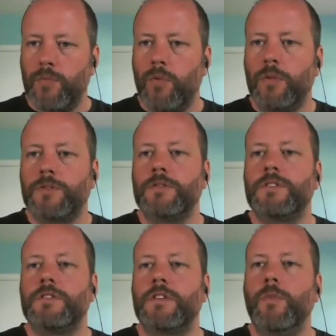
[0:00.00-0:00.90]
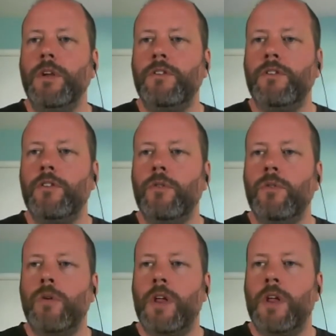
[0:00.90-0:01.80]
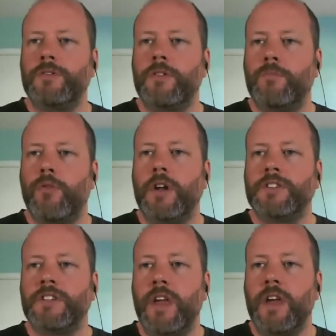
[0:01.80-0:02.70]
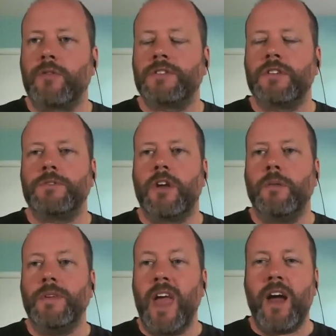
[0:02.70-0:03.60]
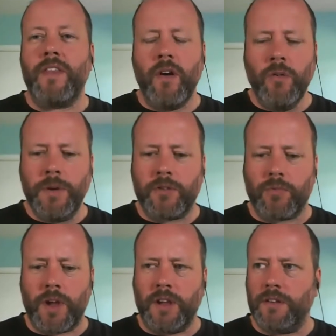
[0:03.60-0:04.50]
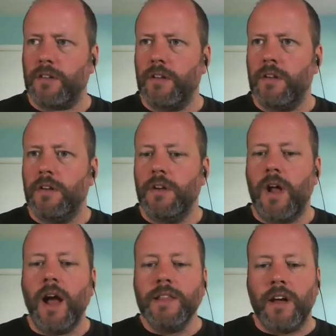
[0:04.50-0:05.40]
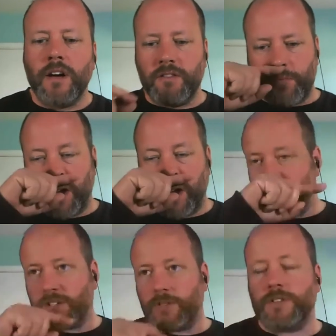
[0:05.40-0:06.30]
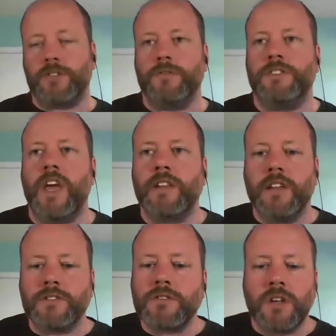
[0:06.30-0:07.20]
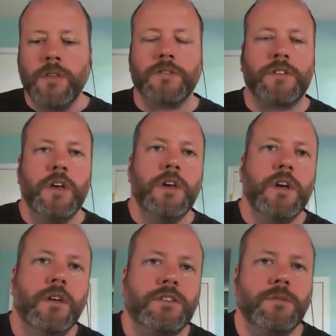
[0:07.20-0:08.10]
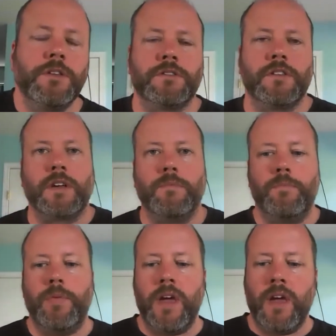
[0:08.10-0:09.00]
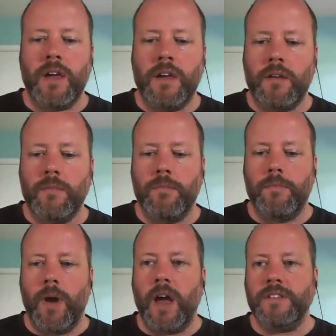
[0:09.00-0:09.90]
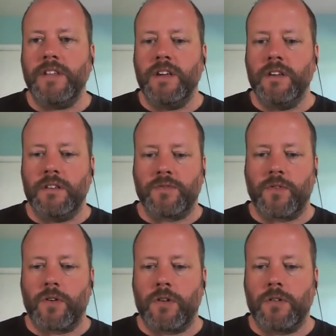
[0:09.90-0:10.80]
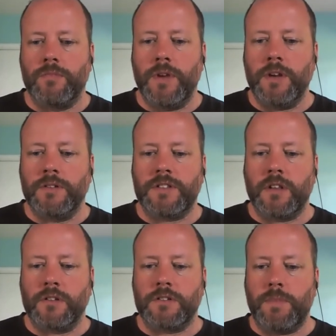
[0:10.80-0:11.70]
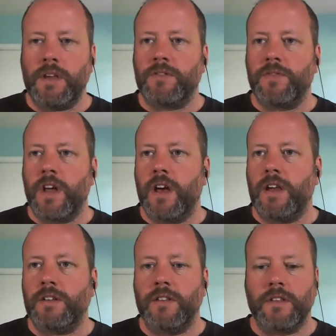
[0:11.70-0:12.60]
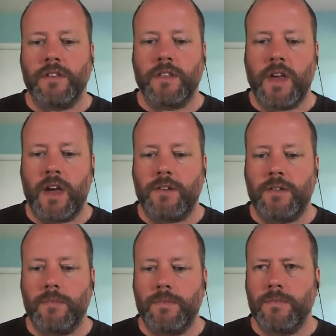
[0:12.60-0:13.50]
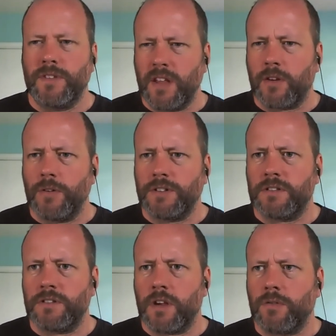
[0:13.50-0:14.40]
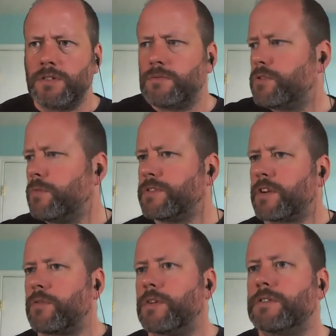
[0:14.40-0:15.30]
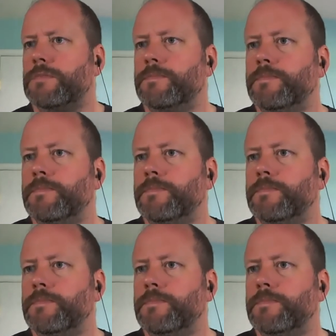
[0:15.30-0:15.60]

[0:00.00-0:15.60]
Wolters says, can we do an episode on Project Icarus sometime? Yeah, that would be great. Yeah. I love Project Icarus or Daedalus or some of those like big ideas for interstellar space flight and things like that. Was that Icarus? Icarus? Which one was Icarus?